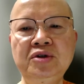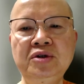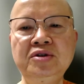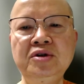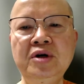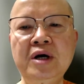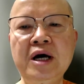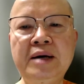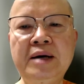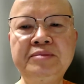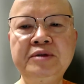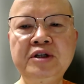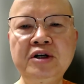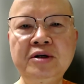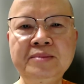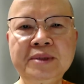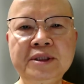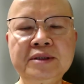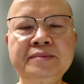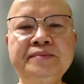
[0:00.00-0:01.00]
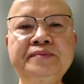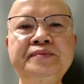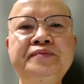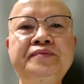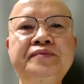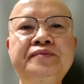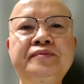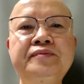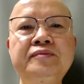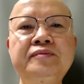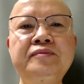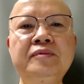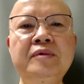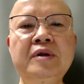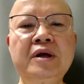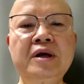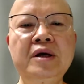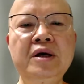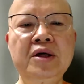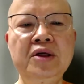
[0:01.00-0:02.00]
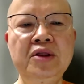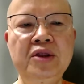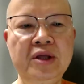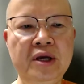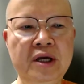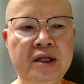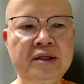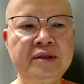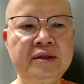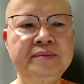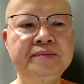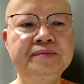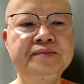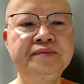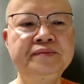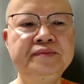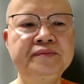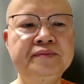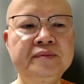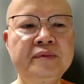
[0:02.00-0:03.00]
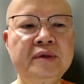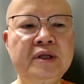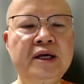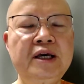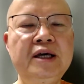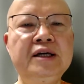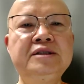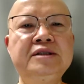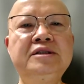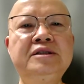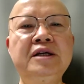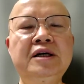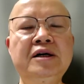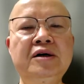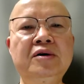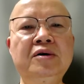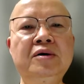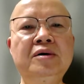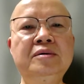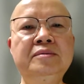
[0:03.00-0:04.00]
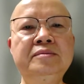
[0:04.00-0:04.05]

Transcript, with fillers: to your abdomen. Then exhale.